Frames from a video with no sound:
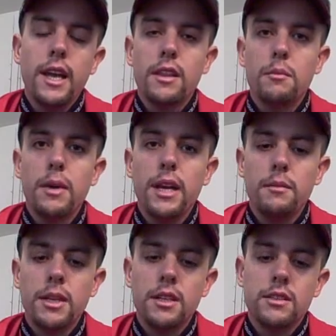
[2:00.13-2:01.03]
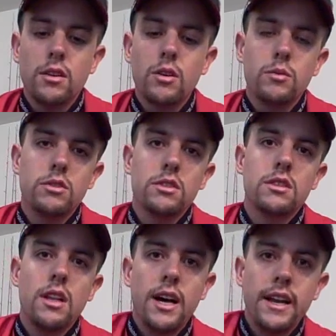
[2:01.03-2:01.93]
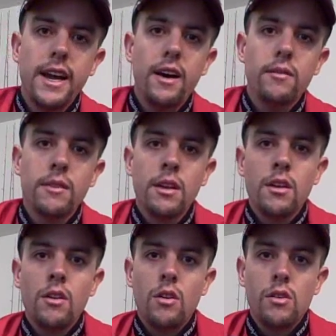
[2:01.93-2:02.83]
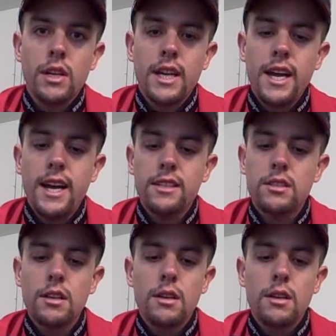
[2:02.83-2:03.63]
and the bait because the hook would just slide out on a cast.